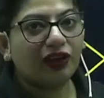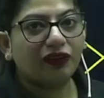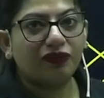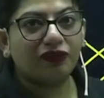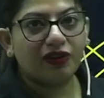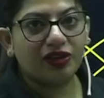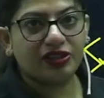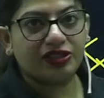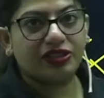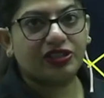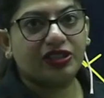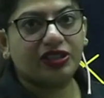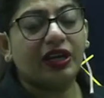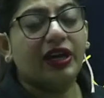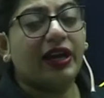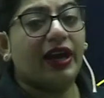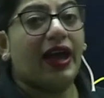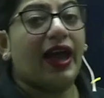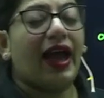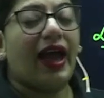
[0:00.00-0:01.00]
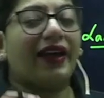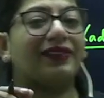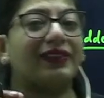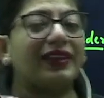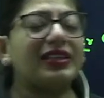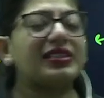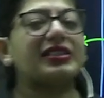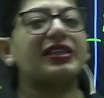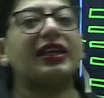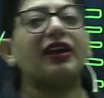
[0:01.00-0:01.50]
first and
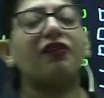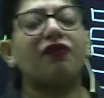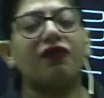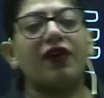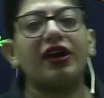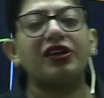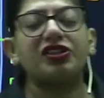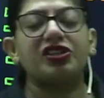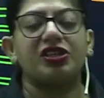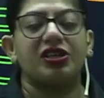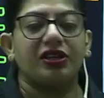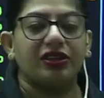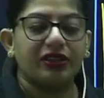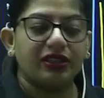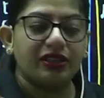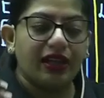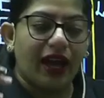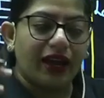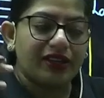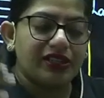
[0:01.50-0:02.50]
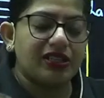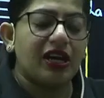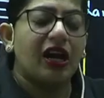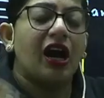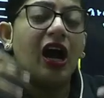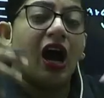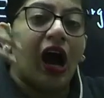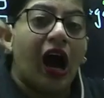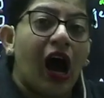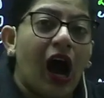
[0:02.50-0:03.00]
this effect that
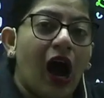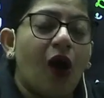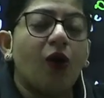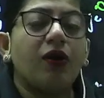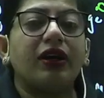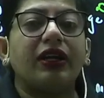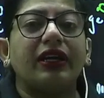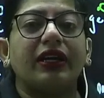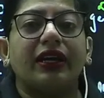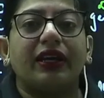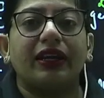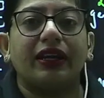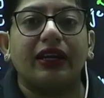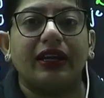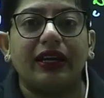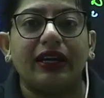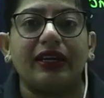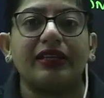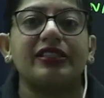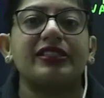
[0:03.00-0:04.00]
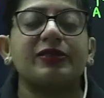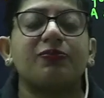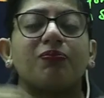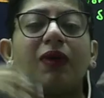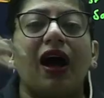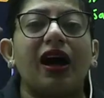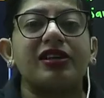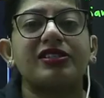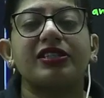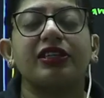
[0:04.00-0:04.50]
how DNA is
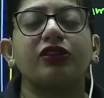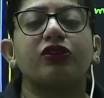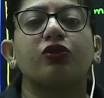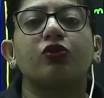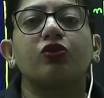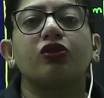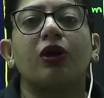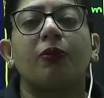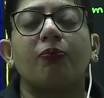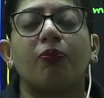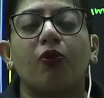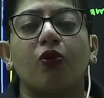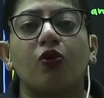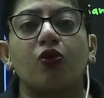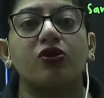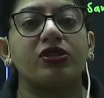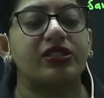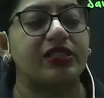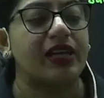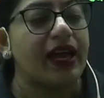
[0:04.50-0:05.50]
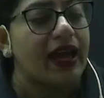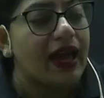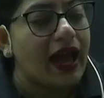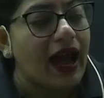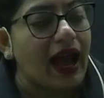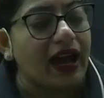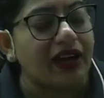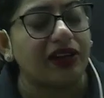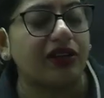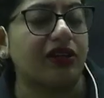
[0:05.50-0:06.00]
passing through the pores
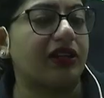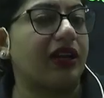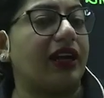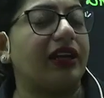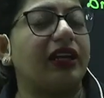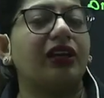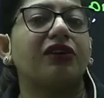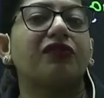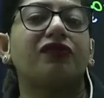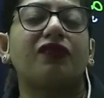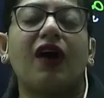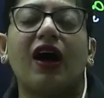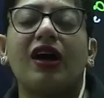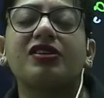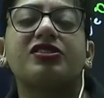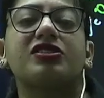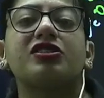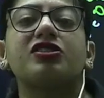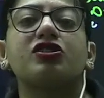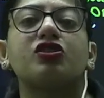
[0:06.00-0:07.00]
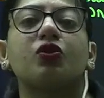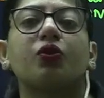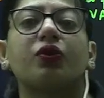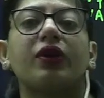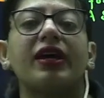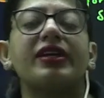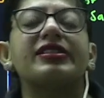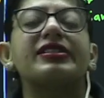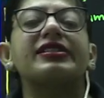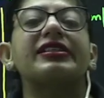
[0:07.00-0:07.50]
and running fast is known
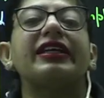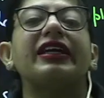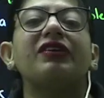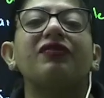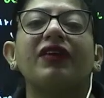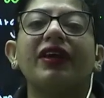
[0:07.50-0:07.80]
as sieving